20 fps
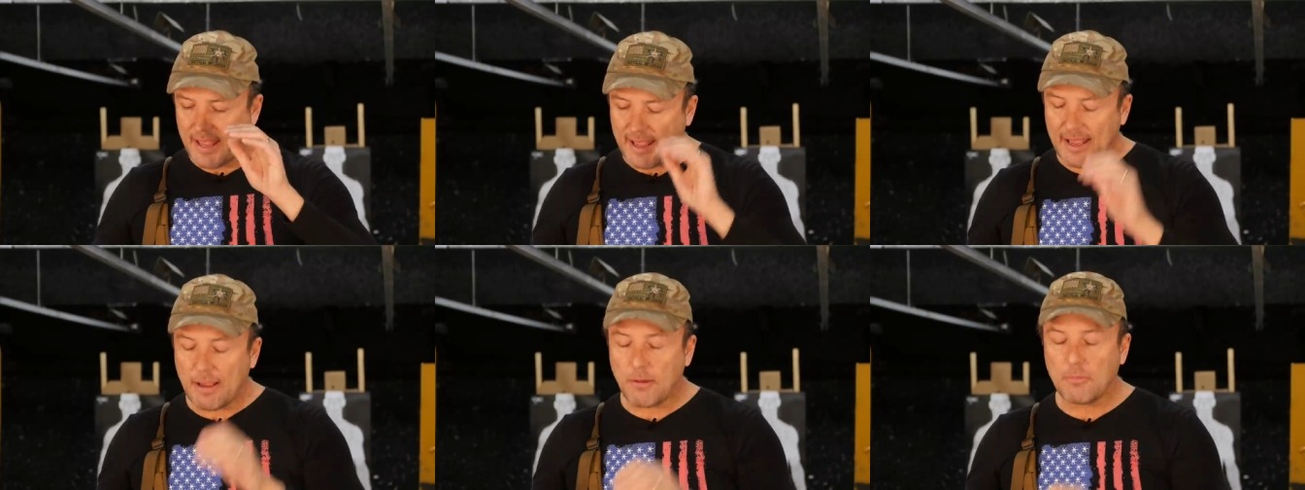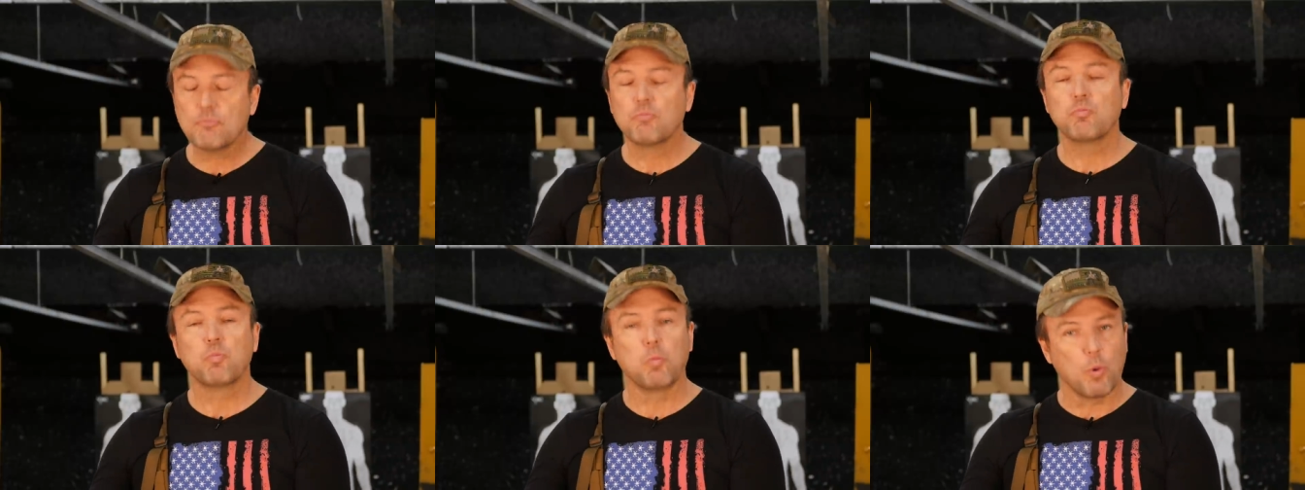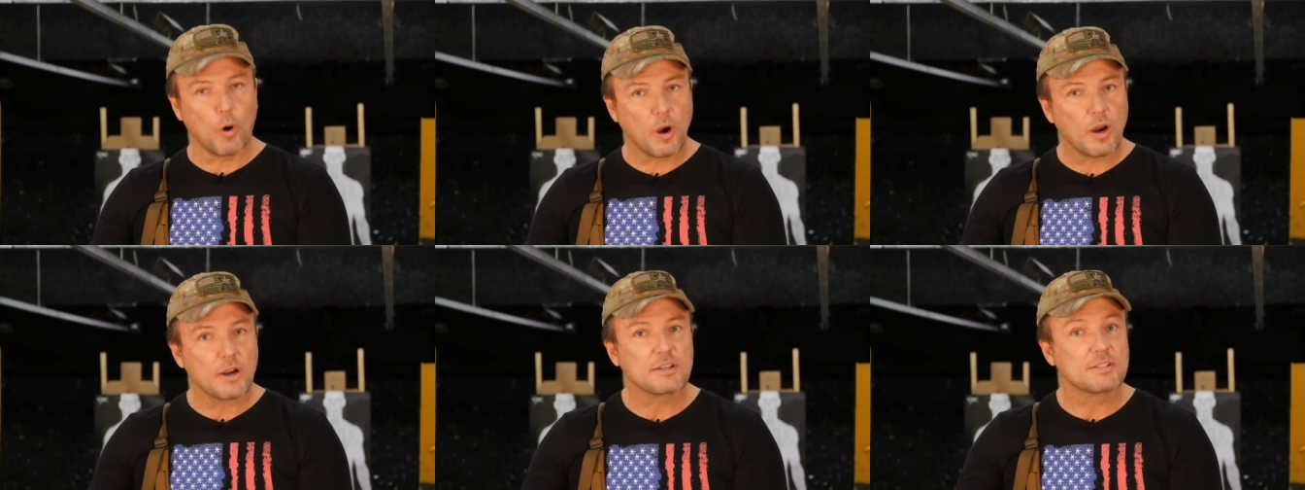It
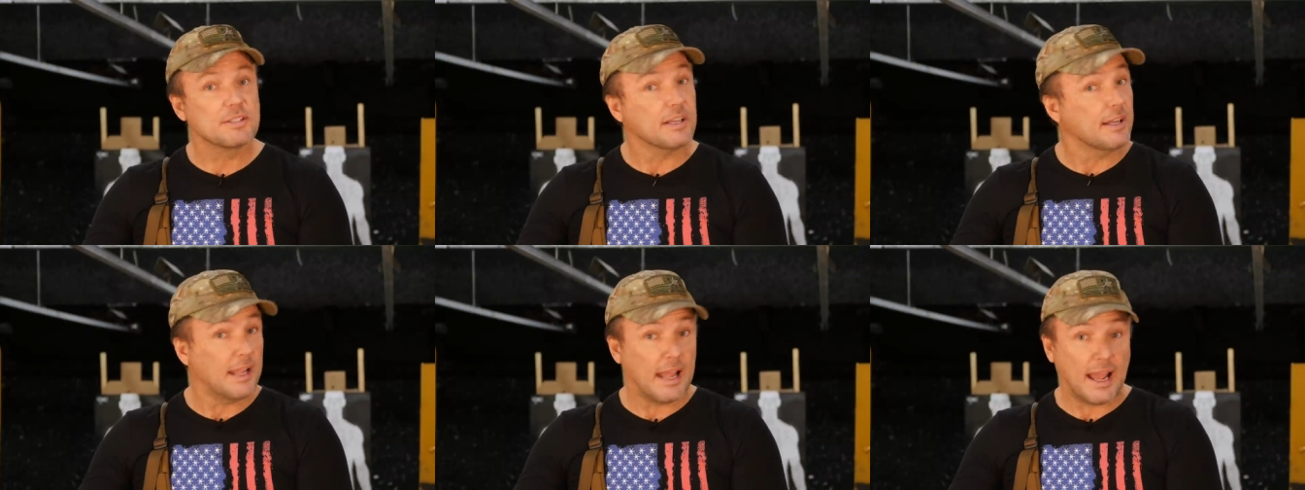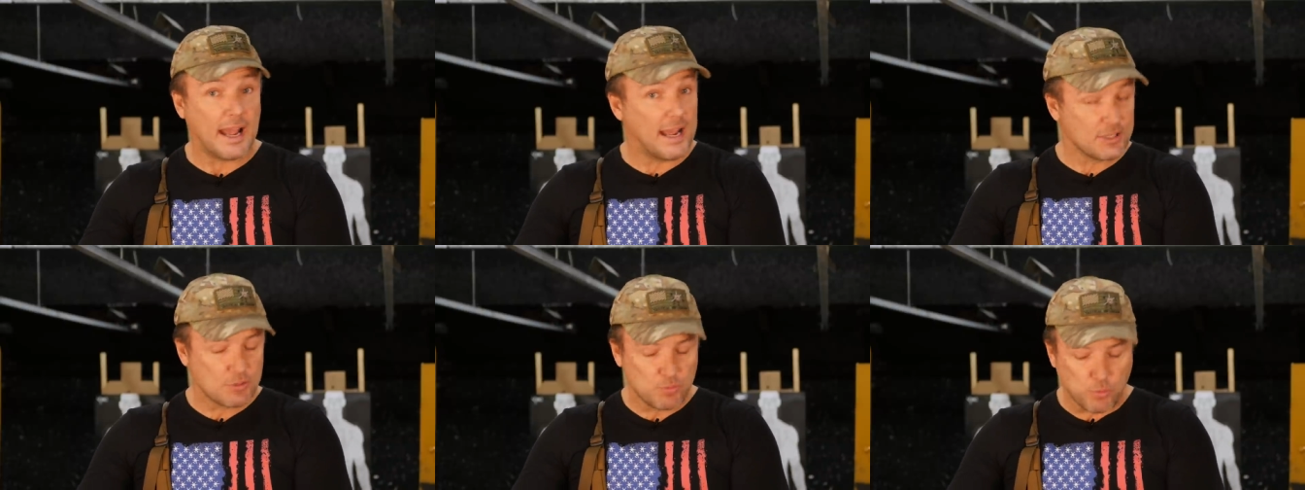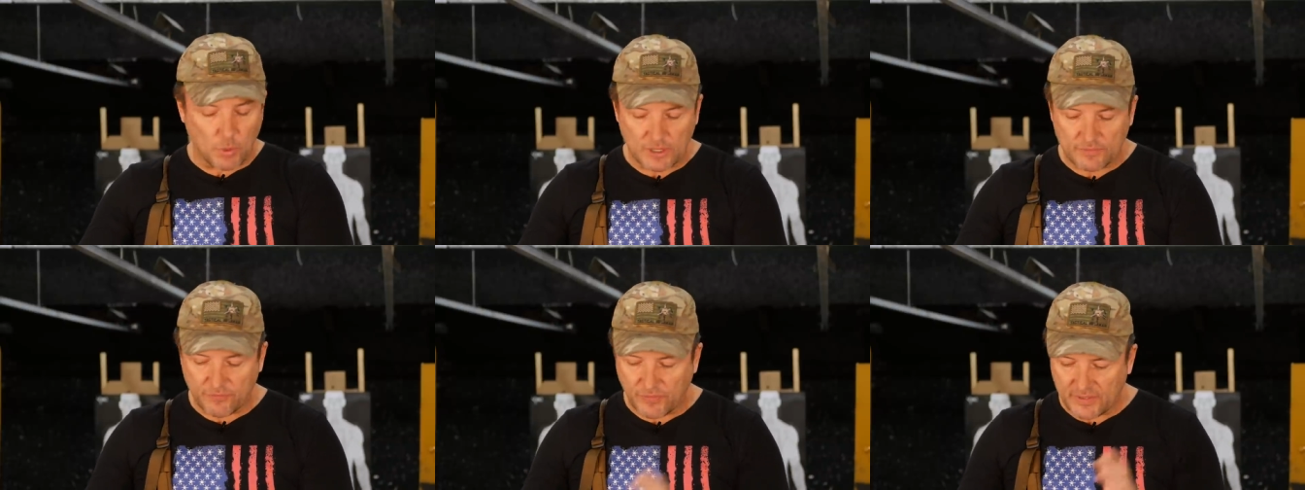works, it has
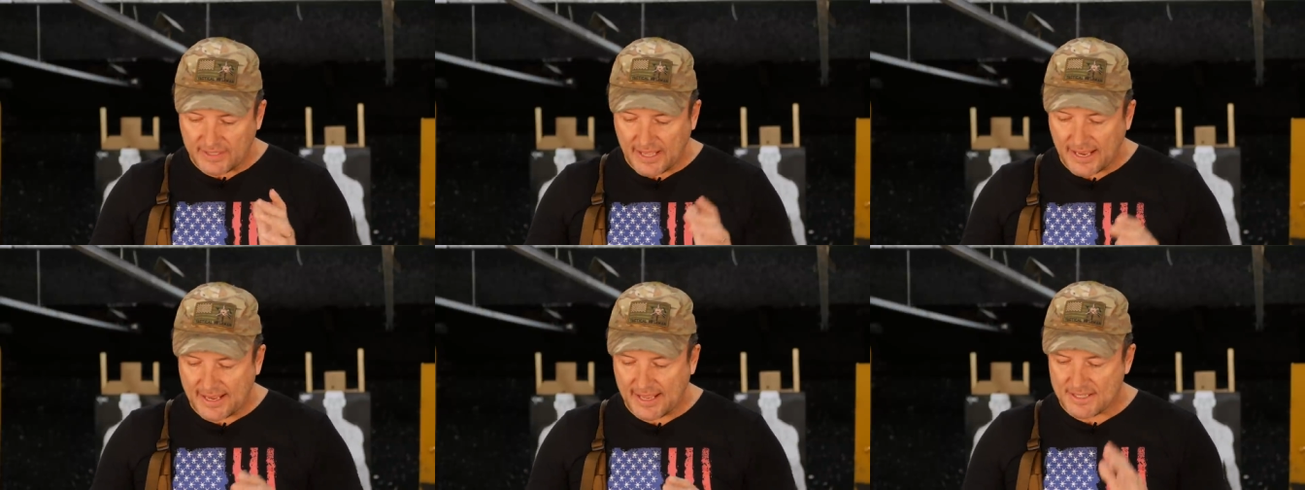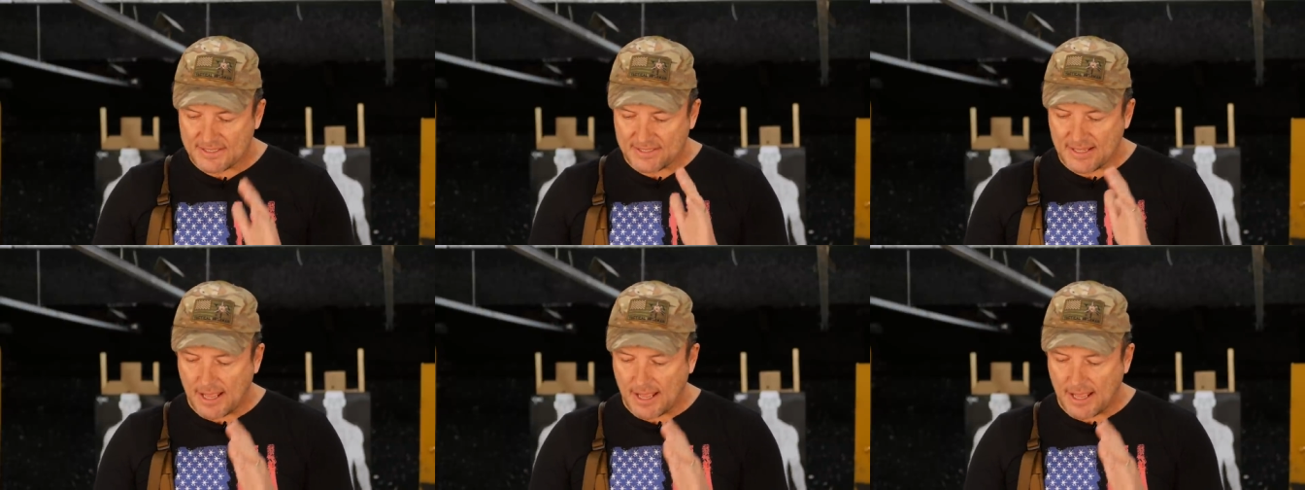worked for decades.